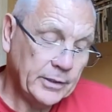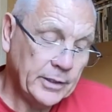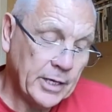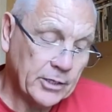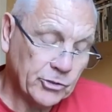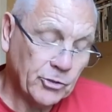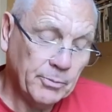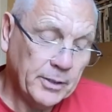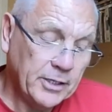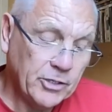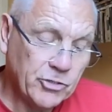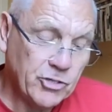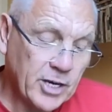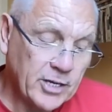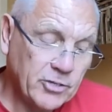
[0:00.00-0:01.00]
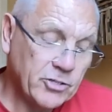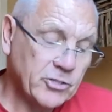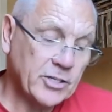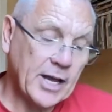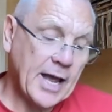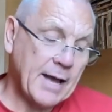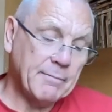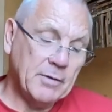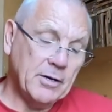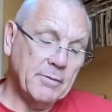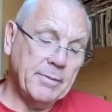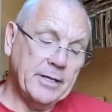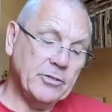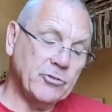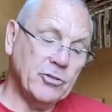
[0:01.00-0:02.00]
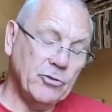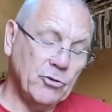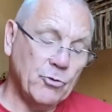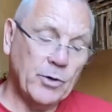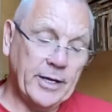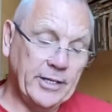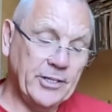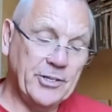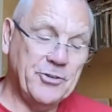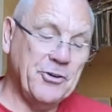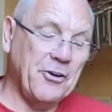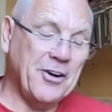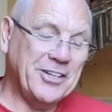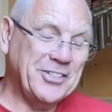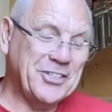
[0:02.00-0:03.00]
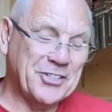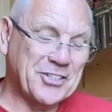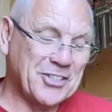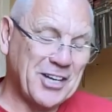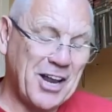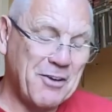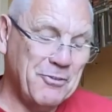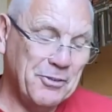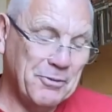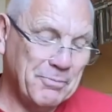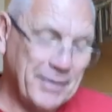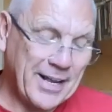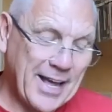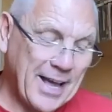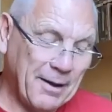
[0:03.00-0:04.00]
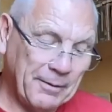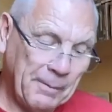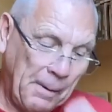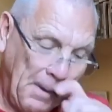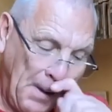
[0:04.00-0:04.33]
yeah, some of these changes are happening a bit too quick. You're trying to slow them down.